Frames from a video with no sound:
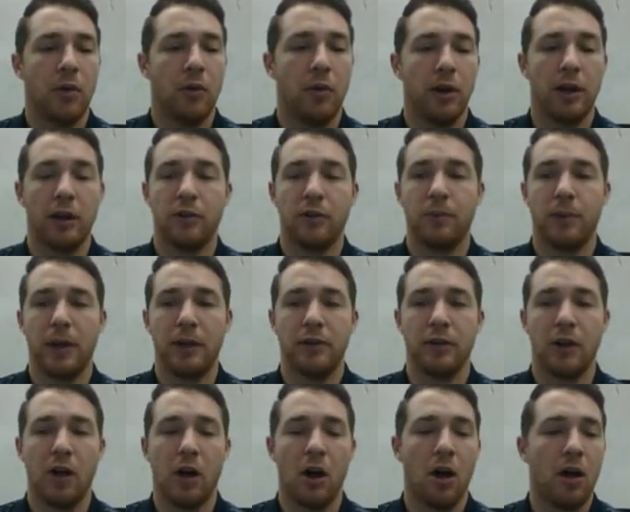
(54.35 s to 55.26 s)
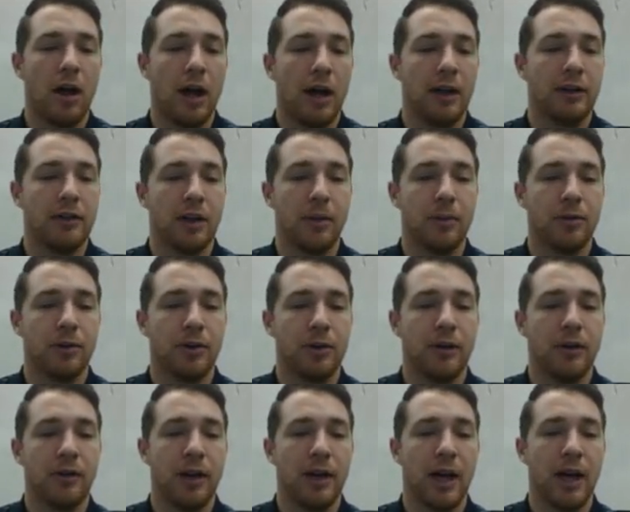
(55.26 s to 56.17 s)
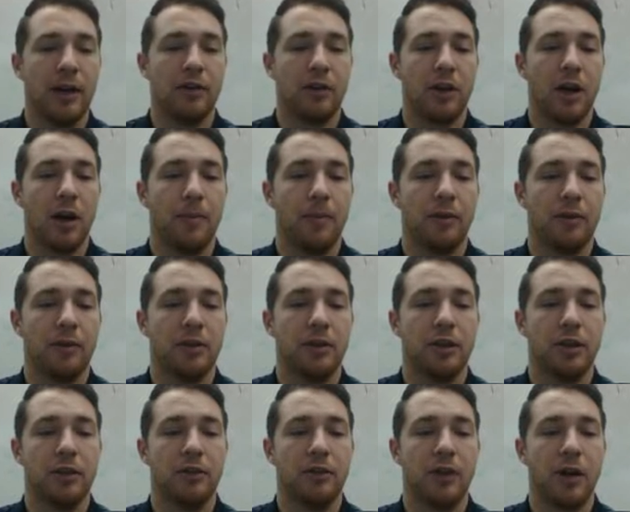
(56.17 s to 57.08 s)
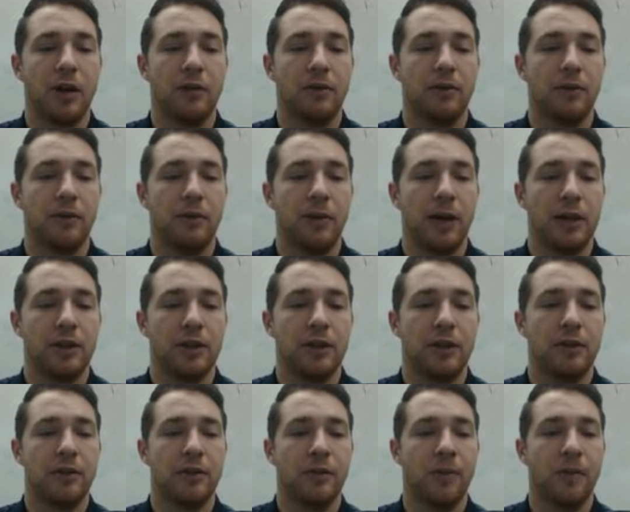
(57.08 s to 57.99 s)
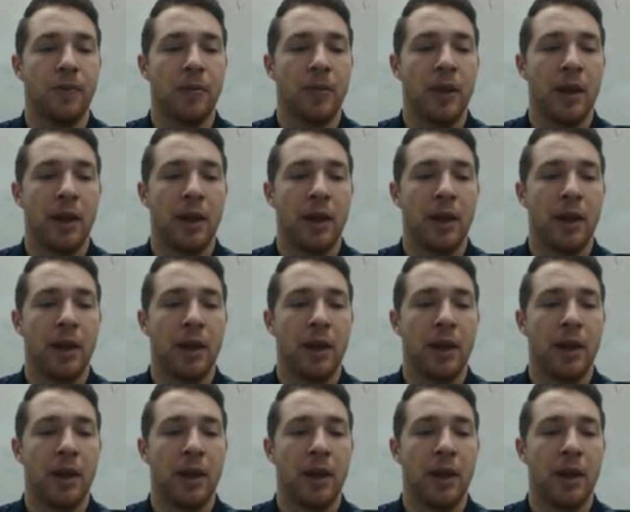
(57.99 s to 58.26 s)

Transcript: We can express all isometries as compositions of reflections.